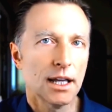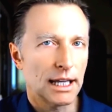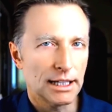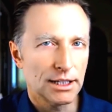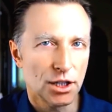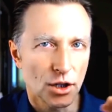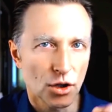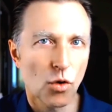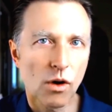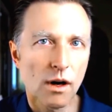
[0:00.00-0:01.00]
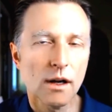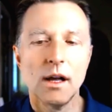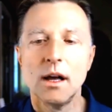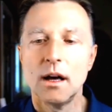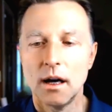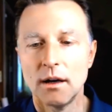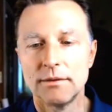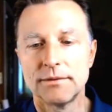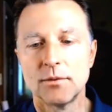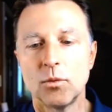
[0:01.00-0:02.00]
getting to the core of
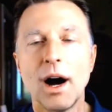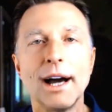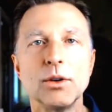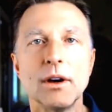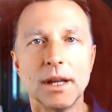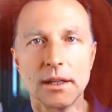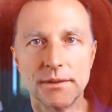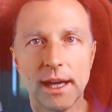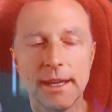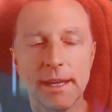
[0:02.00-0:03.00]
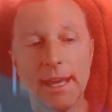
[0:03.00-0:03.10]
why you have belly fat,